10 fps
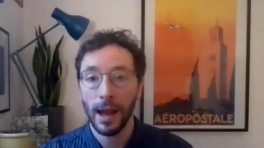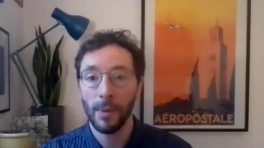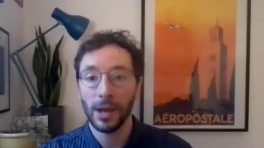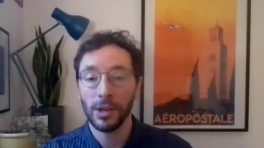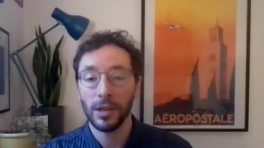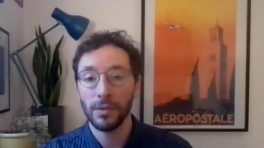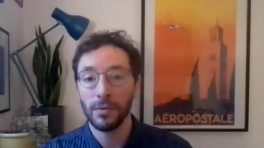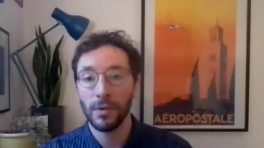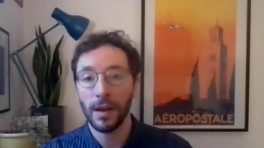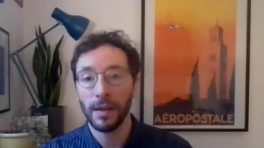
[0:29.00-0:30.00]
And we actually
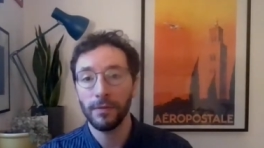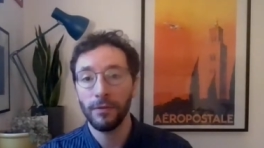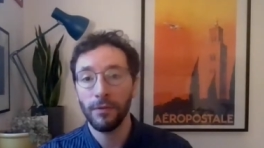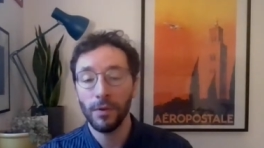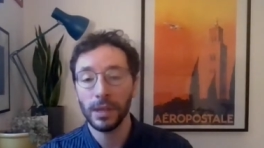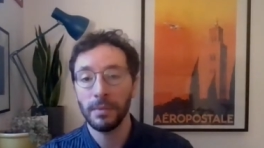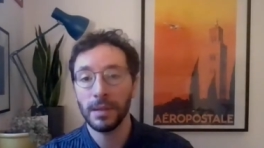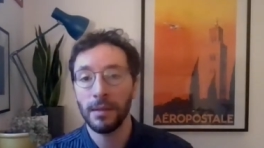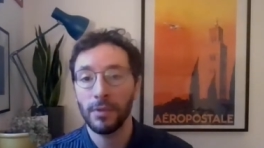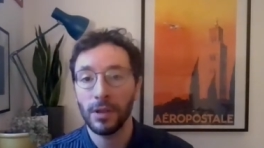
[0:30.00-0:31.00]
saw a
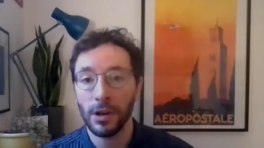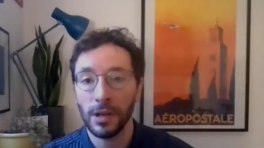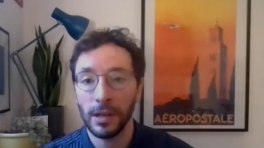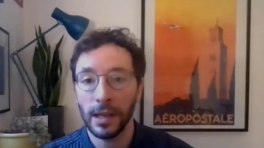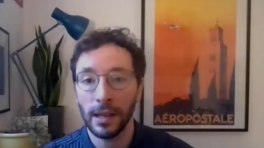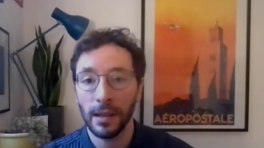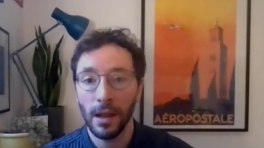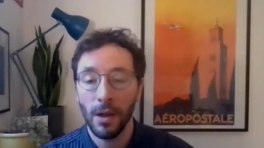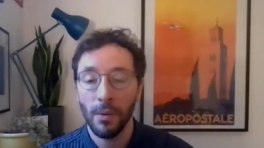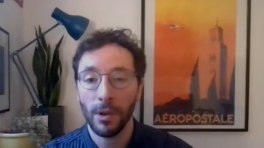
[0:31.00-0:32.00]
40% reduction in
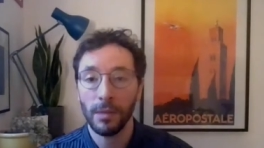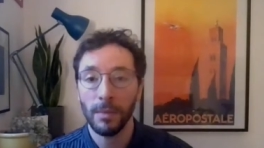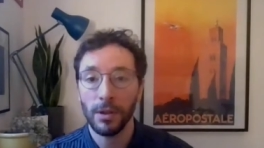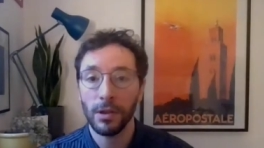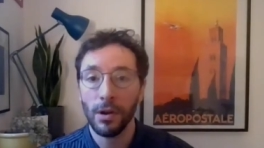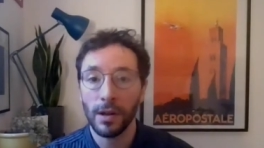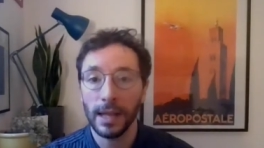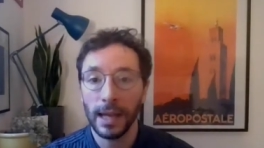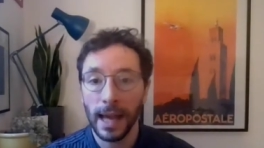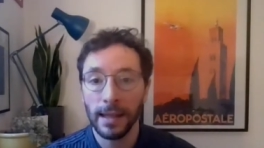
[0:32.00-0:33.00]
one of the most
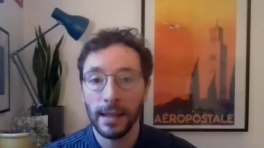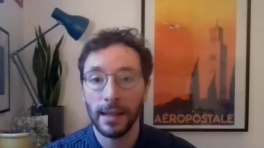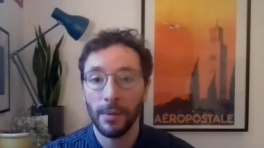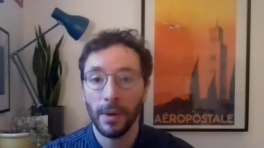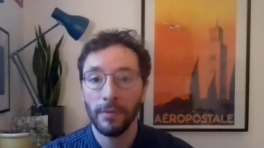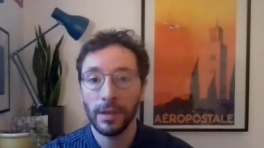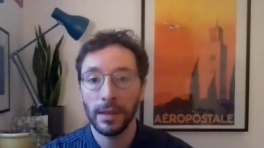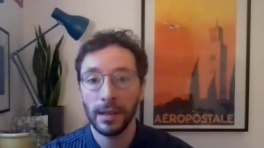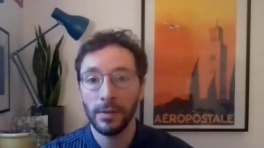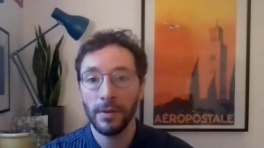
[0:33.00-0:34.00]
toxic gases that we're having to
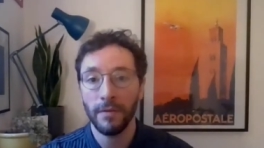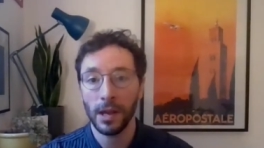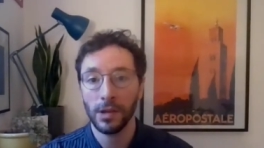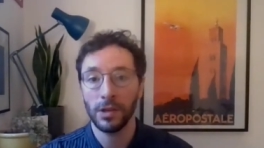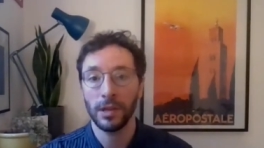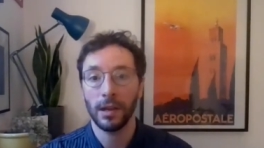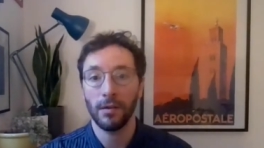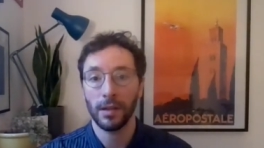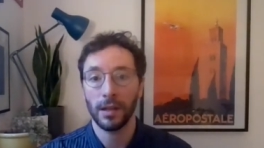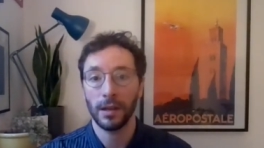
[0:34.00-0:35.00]
deal with, nitrogen
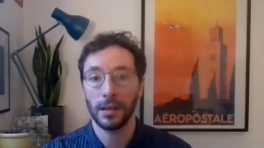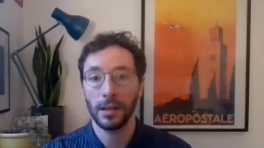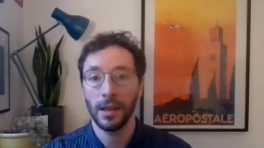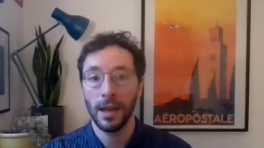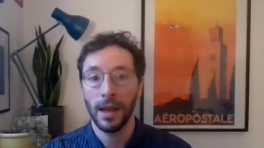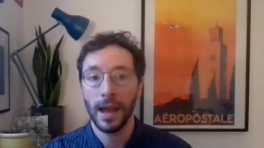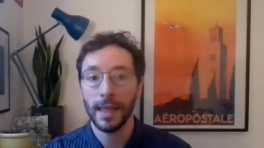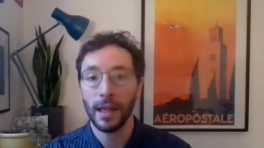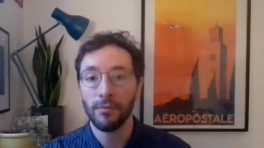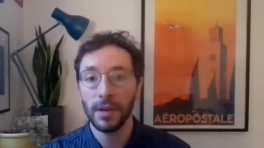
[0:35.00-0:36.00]
dioxide.
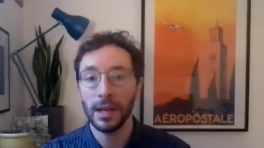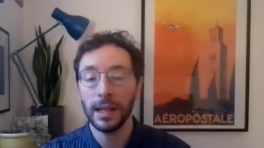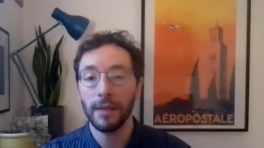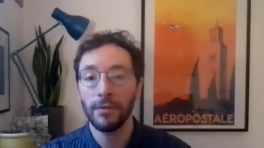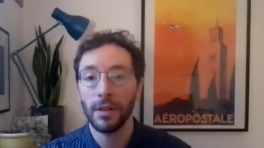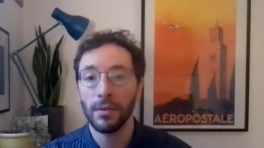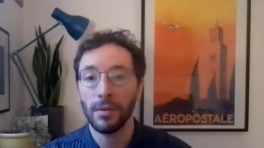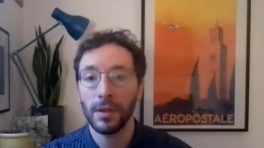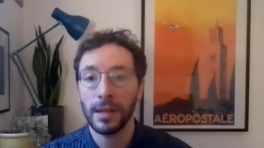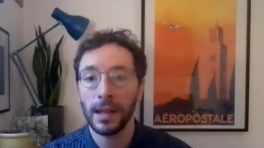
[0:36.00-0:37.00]
And that's really given us
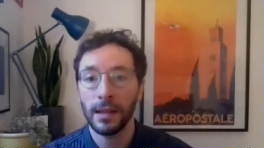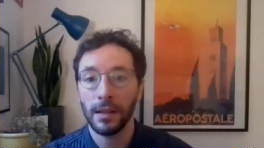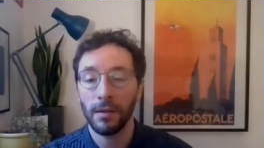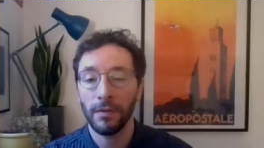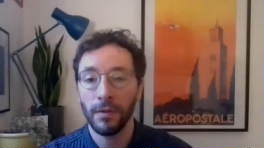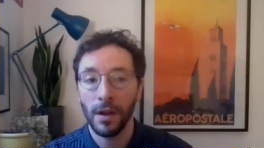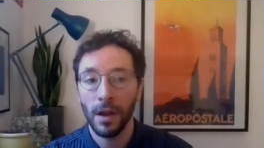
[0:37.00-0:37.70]
all a sense of